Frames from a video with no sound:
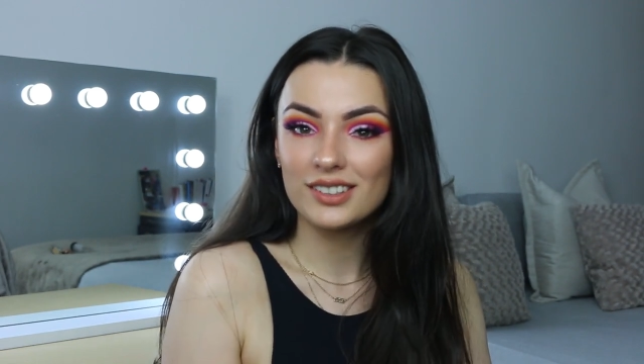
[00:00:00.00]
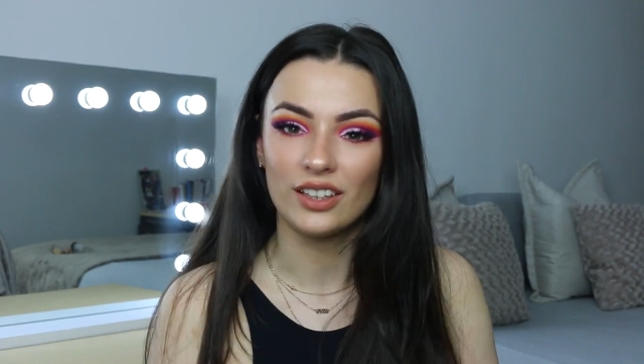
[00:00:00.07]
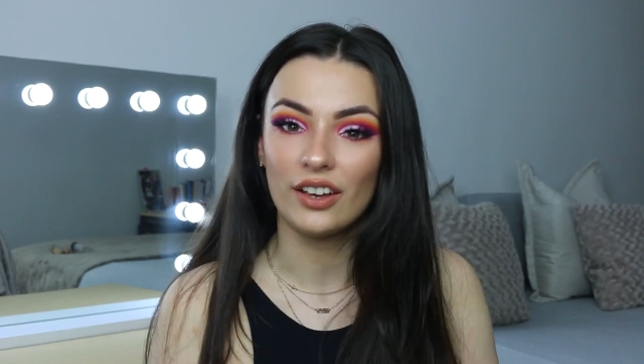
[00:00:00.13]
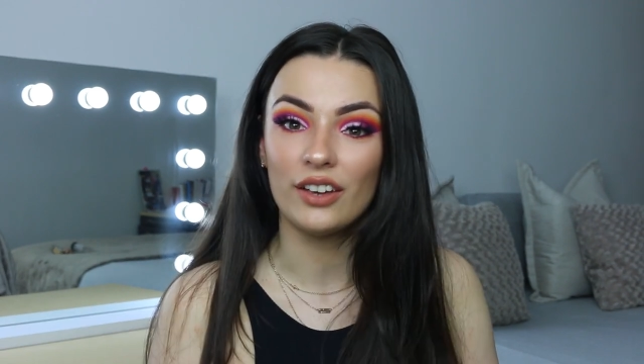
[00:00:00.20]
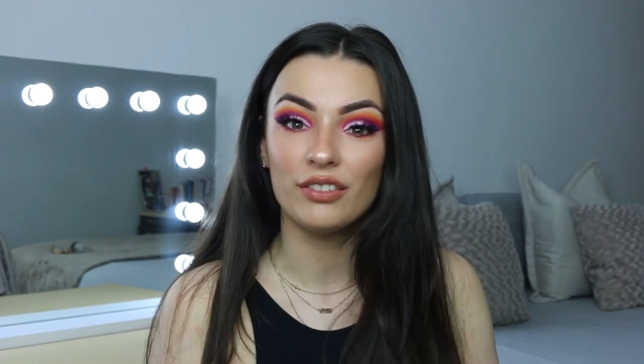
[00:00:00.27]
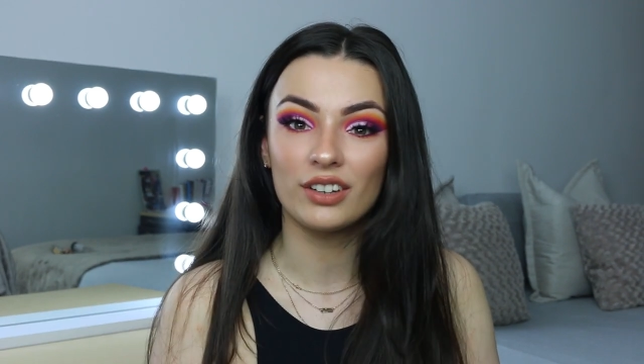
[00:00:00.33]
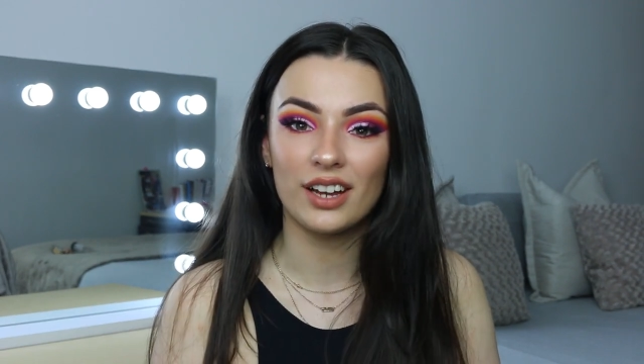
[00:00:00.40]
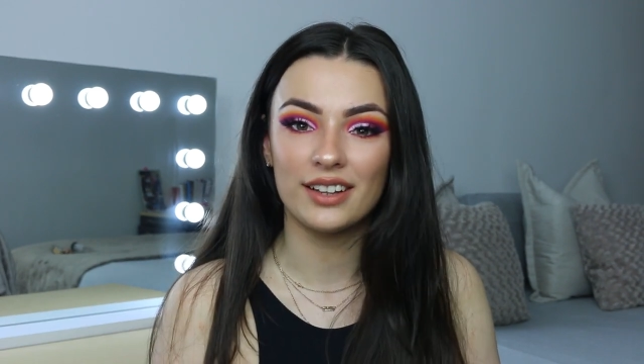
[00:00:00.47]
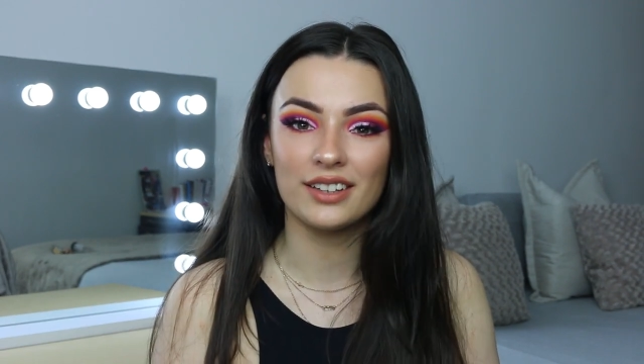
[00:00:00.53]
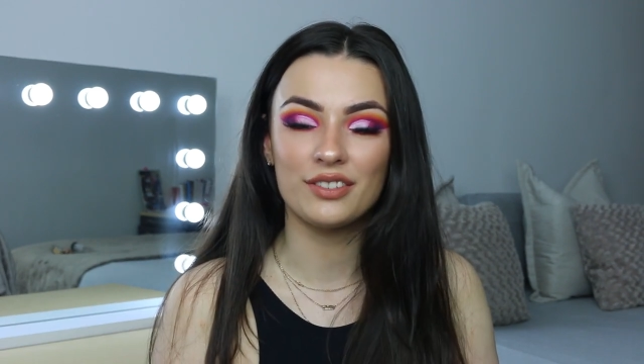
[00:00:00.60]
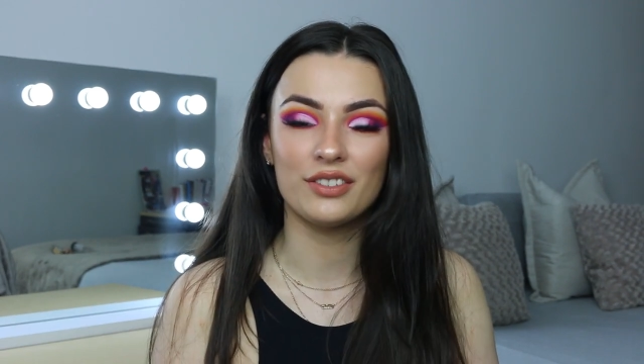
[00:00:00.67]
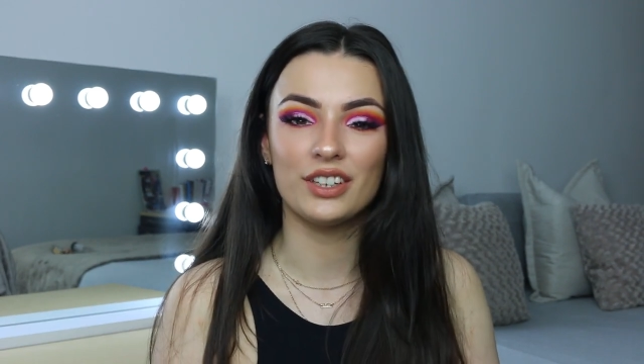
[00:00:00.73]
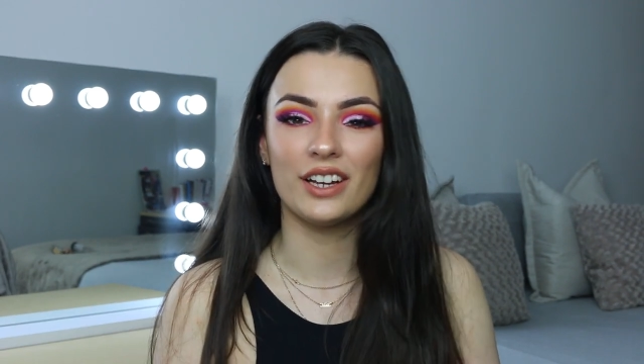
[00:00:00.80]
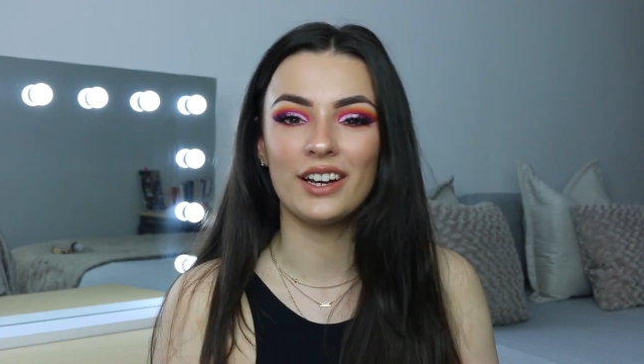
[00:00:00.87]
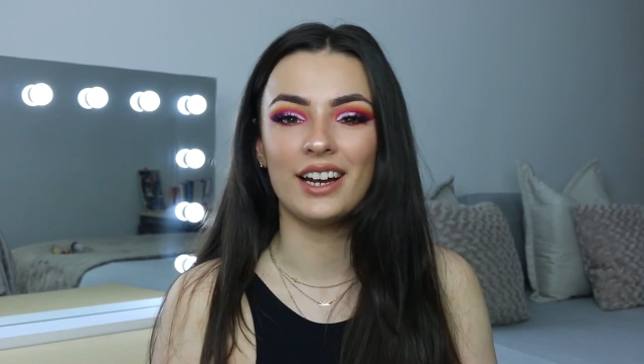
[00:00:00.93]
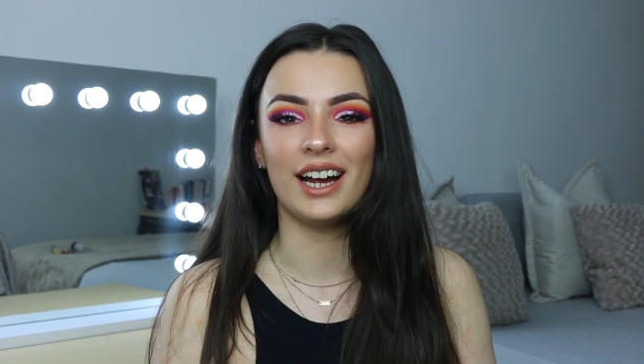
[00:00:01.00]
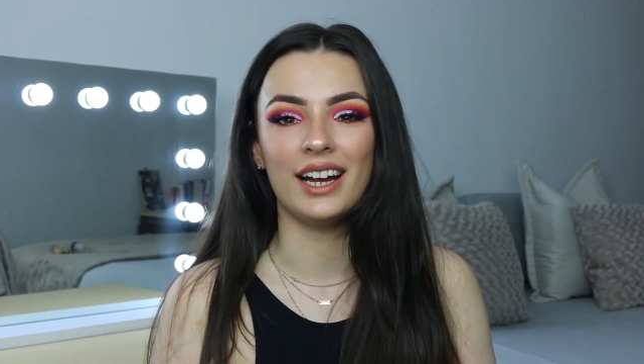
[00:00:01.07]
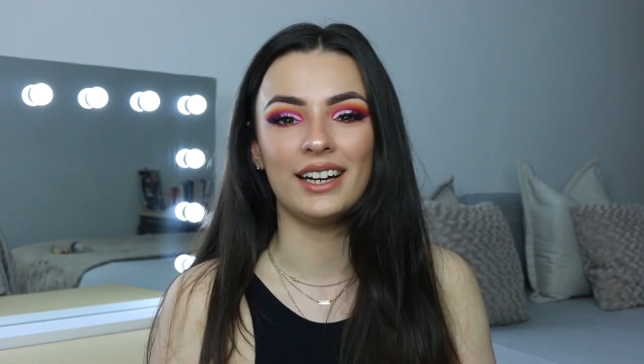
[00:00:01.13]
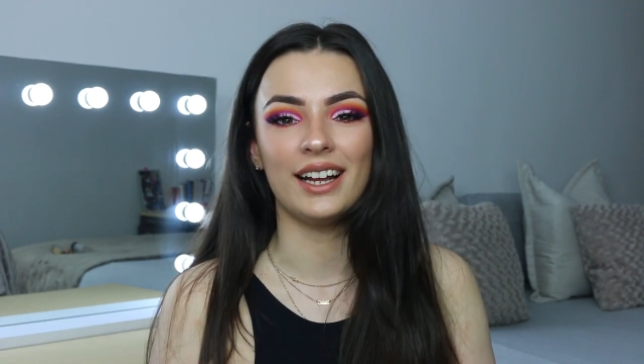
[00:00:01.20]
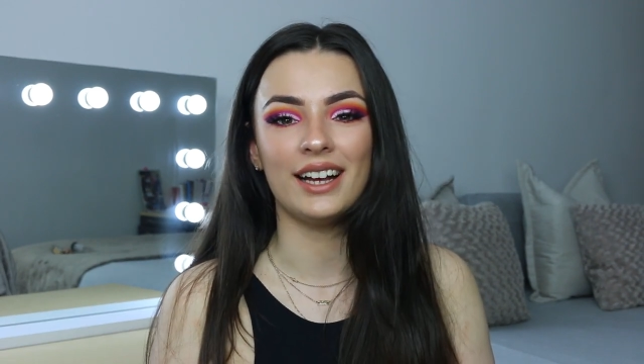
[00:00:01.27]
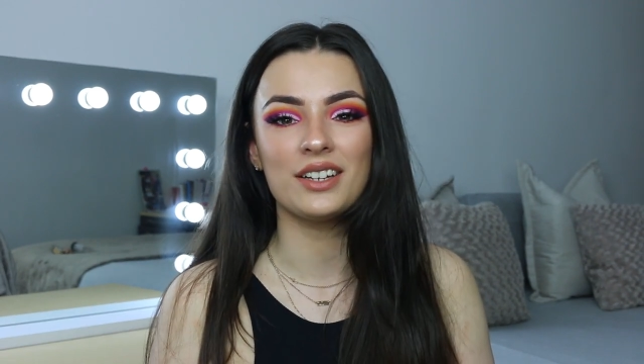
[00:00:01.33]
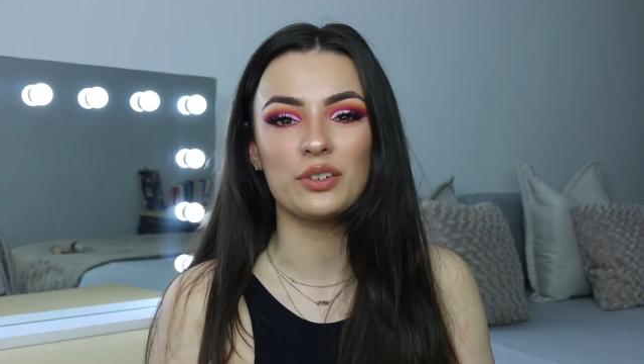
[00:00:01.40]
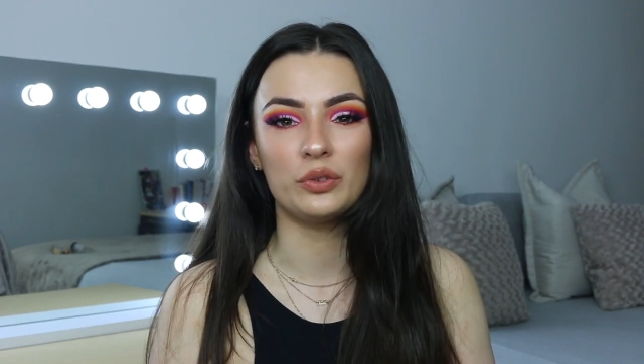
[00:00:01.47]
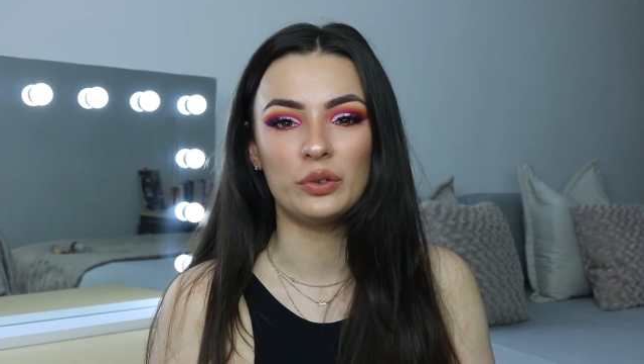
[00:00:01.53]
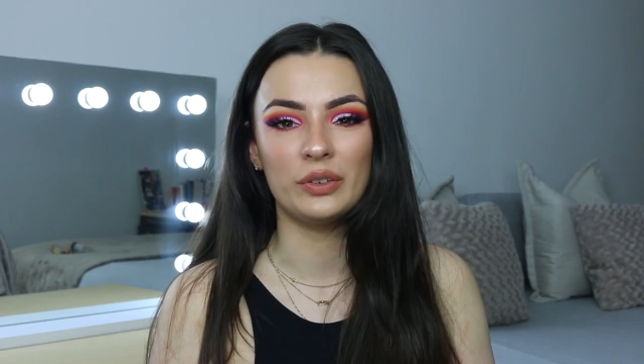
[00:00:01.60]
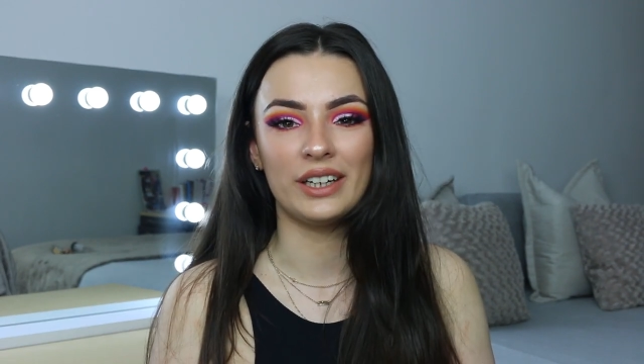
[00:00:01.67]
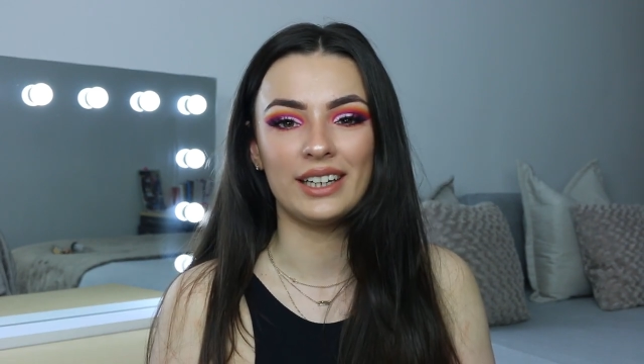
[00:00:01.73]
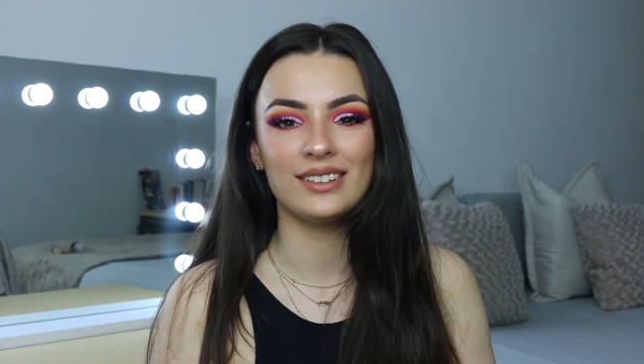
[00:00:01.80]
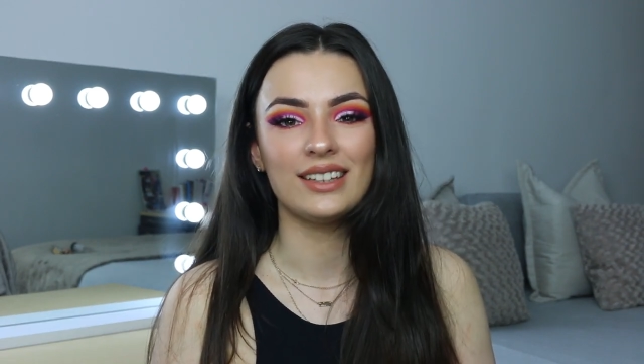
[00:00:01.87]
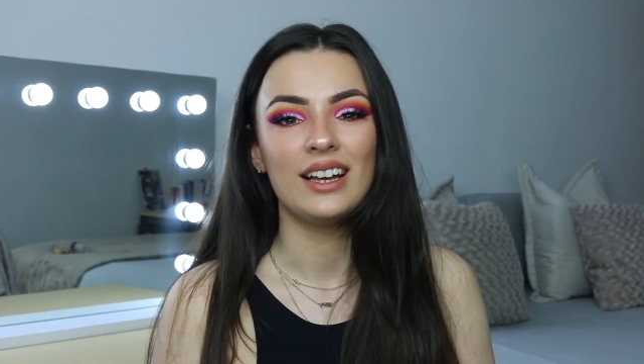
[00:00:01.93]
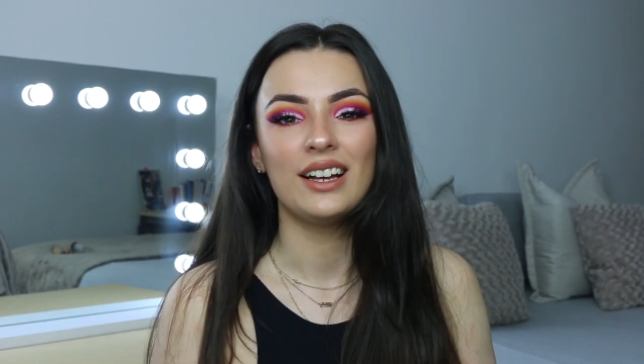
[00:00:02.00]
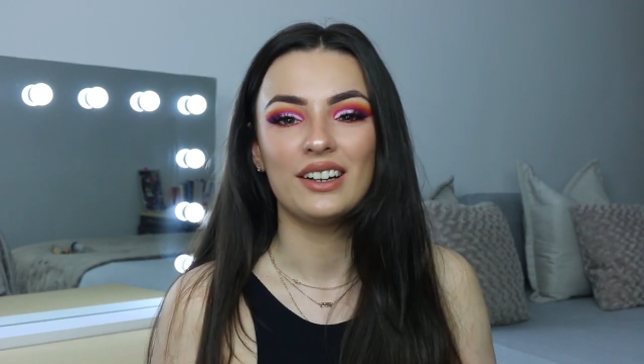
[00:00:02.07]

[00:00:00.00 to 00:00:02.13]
So if you like this video, and as always,